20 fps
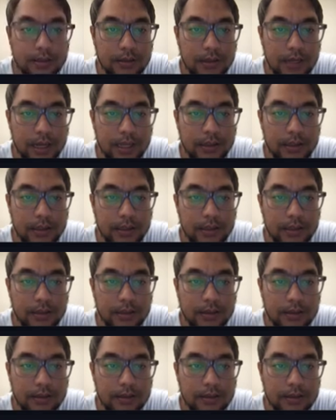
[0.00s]
I think
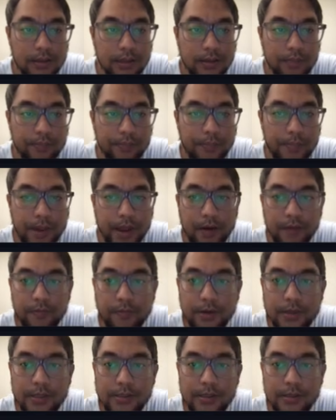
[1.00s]
they
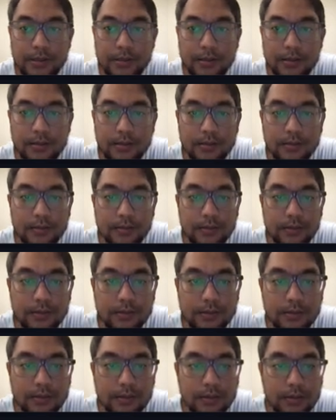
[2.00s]
paraphrase it,
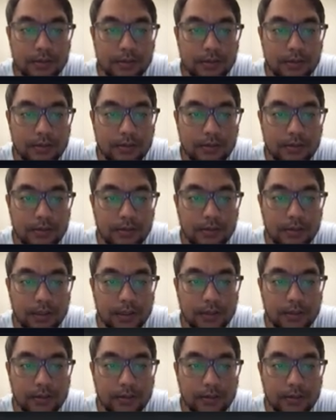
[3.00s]
right?